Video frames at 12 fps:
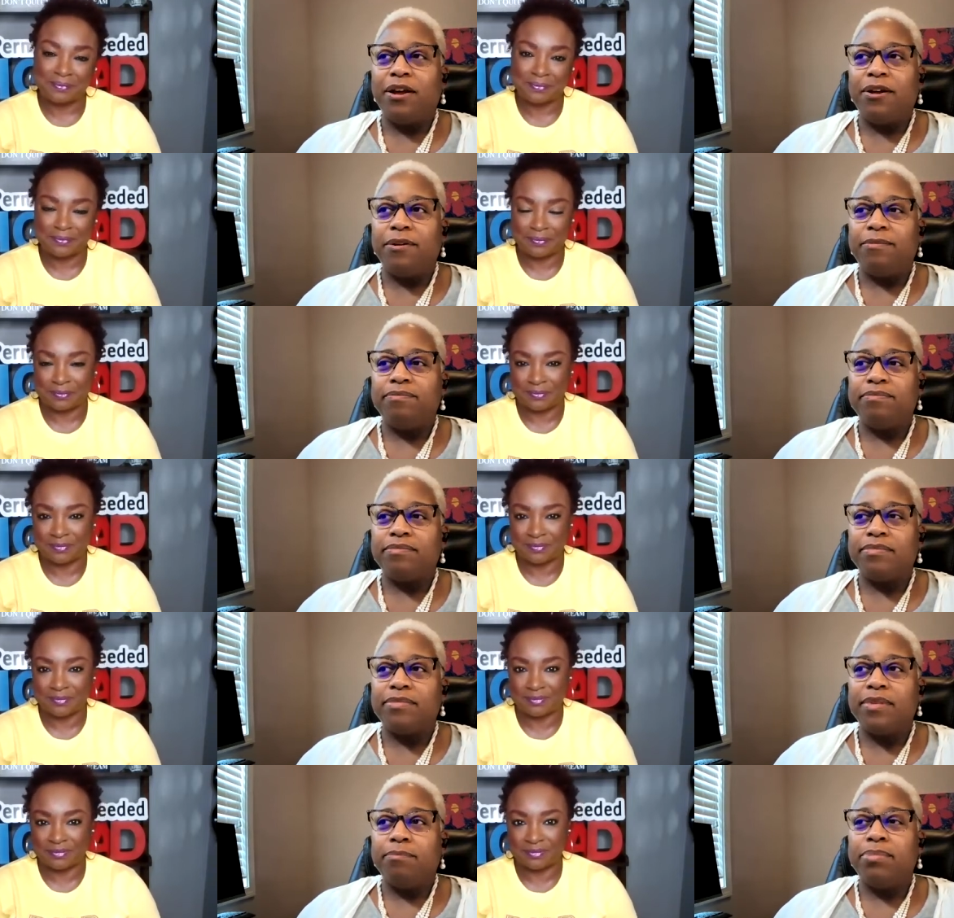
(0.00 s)
Speaker 1: um,
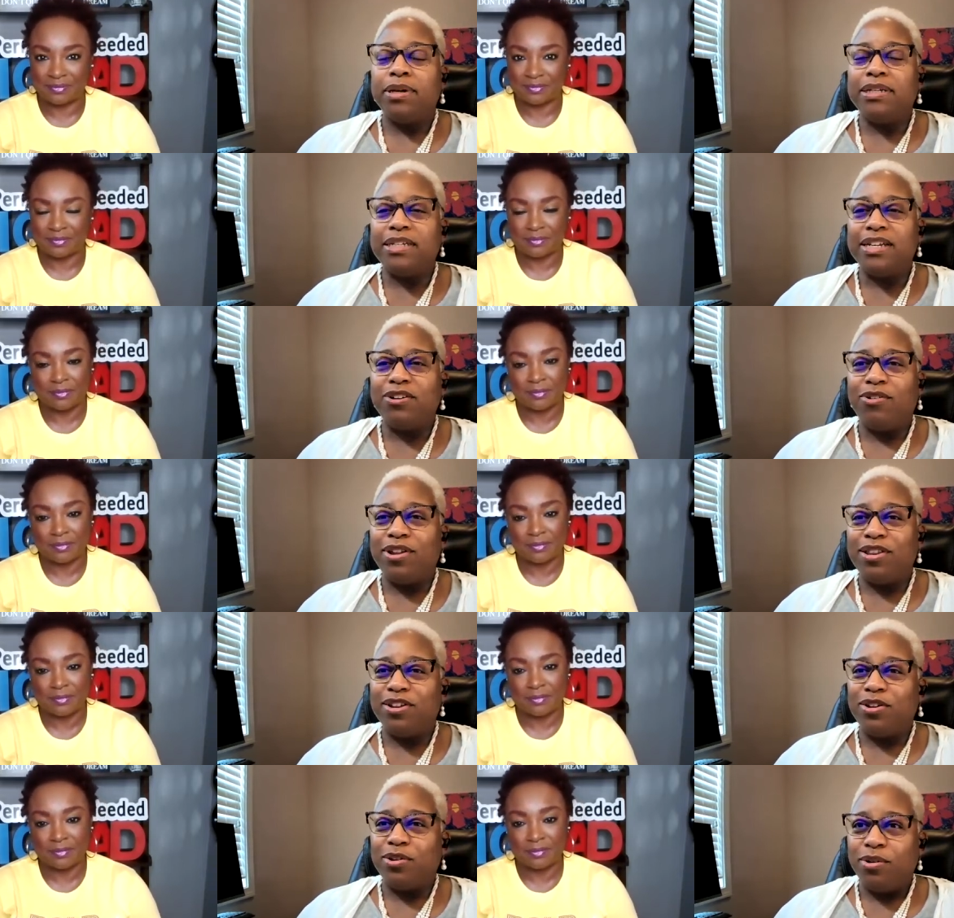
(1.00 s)
building on
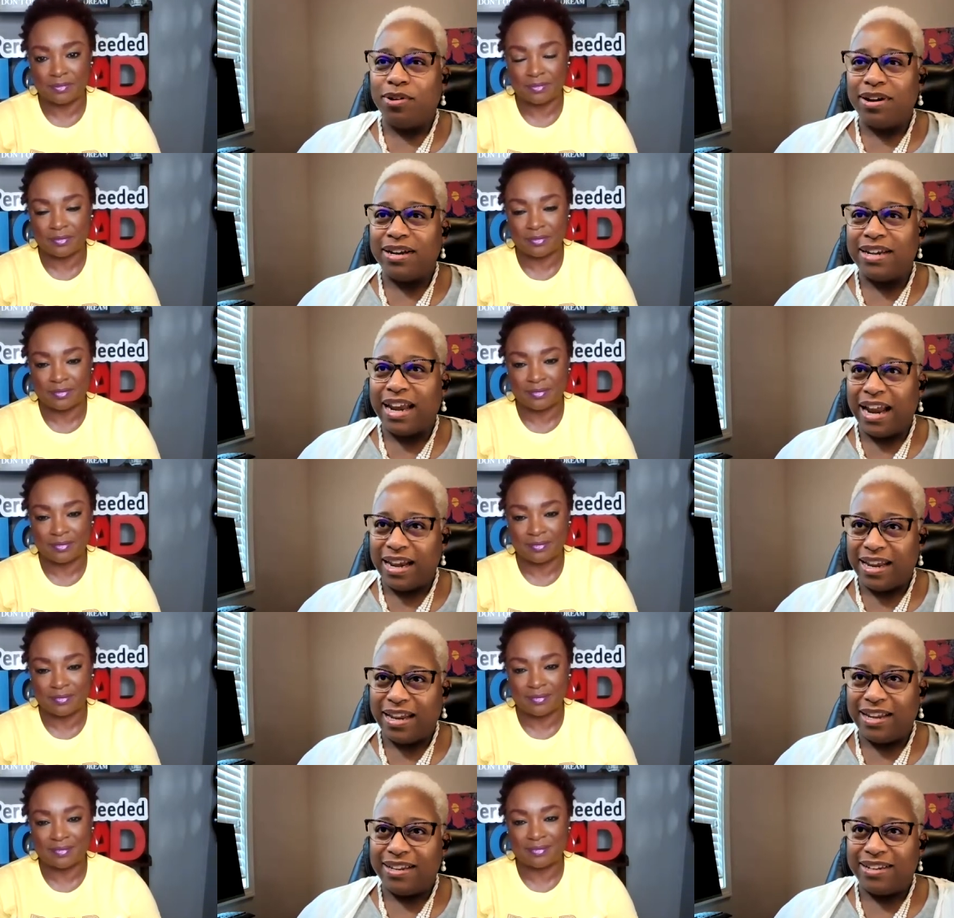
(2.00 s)
the Lord
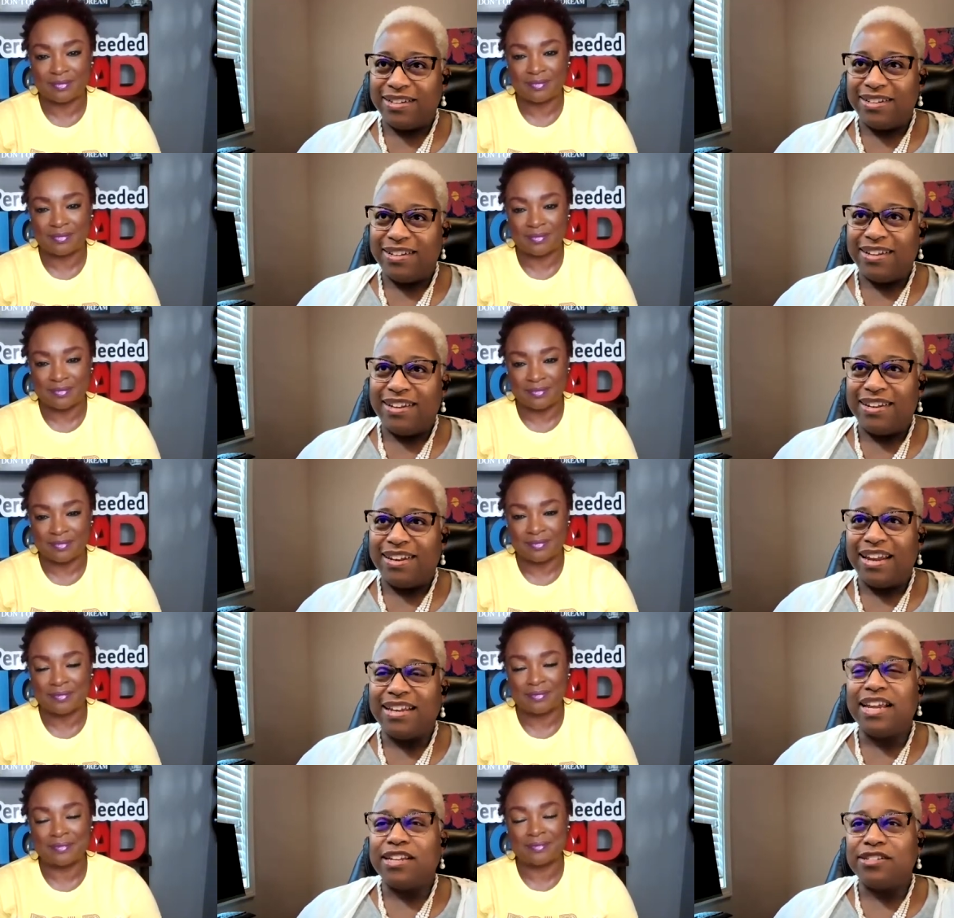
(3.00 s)
daily,
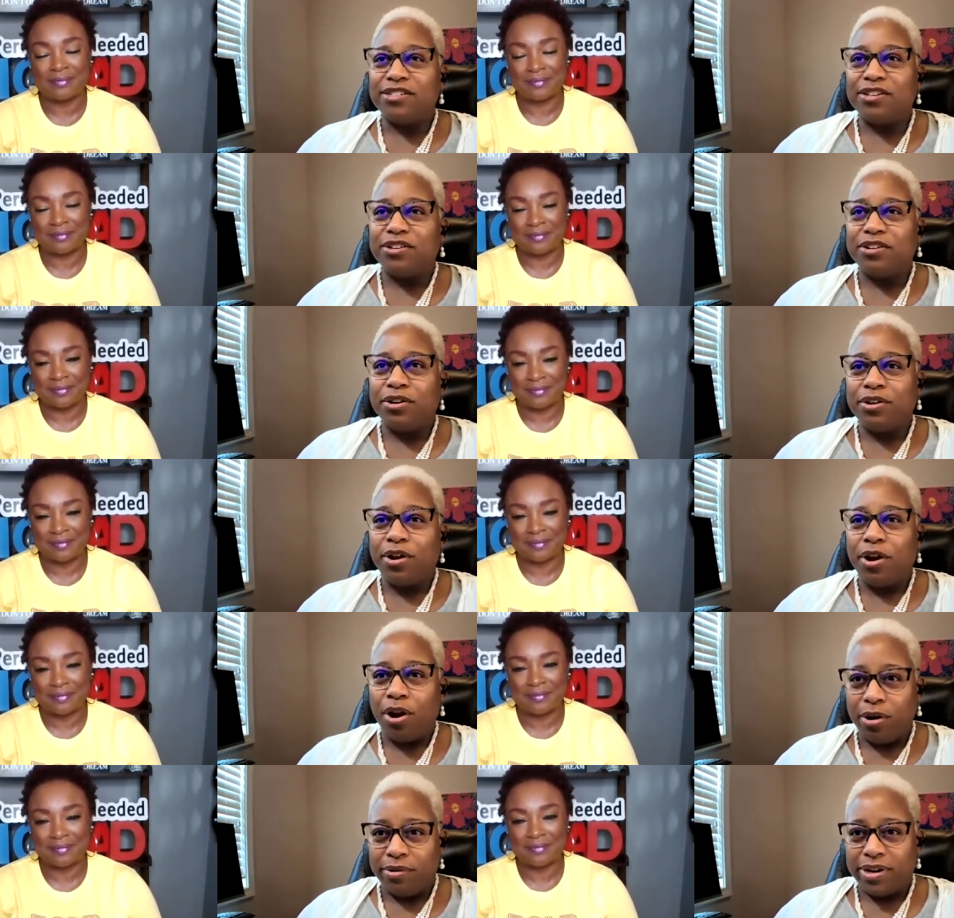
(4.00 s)
that takes
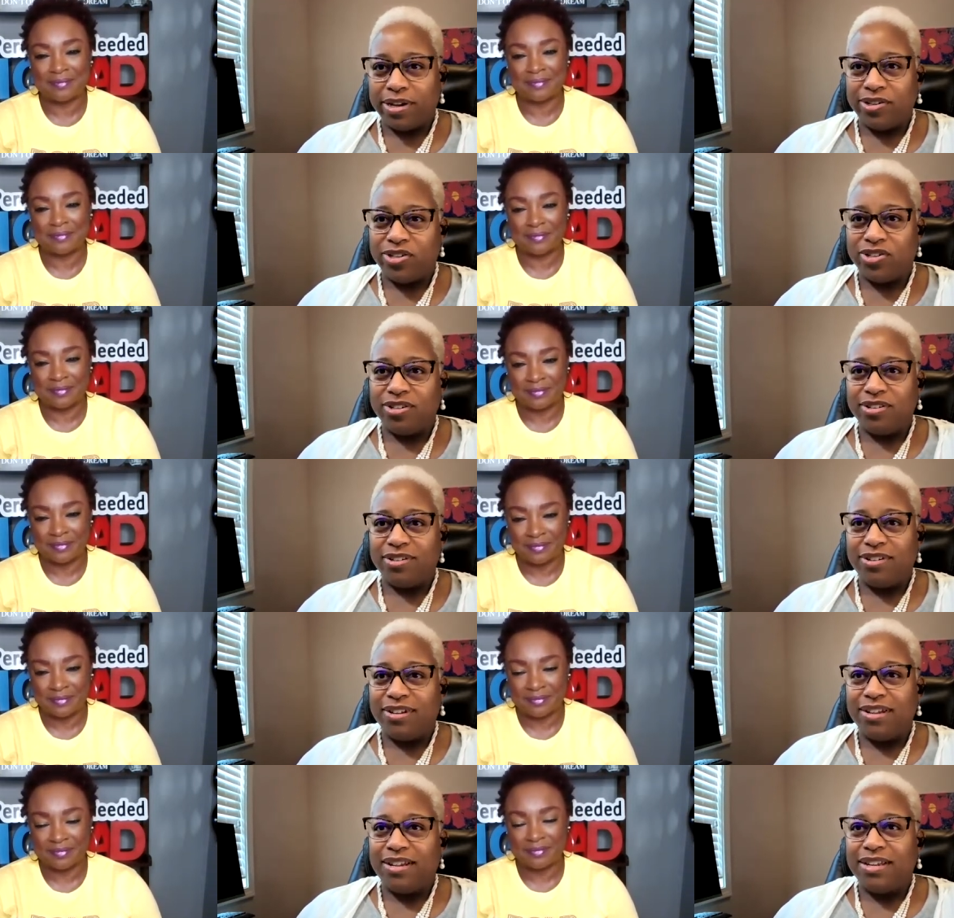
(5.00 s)
courage
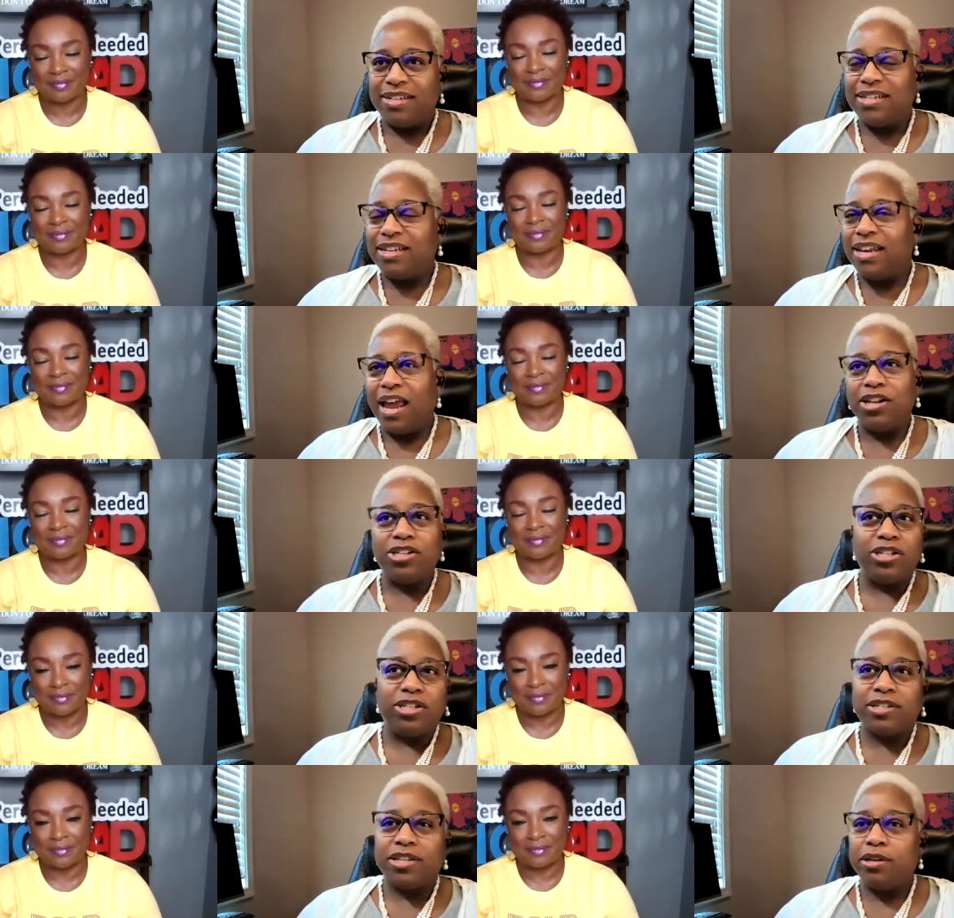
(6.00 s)
to not
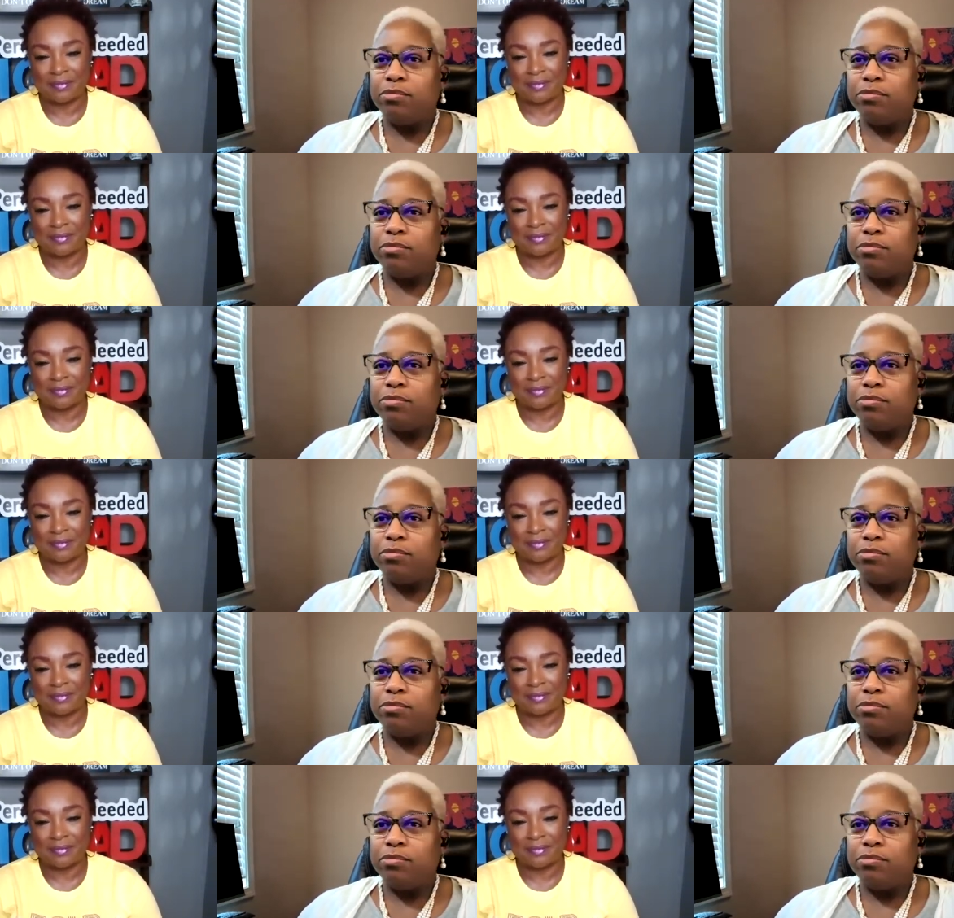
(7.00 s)
just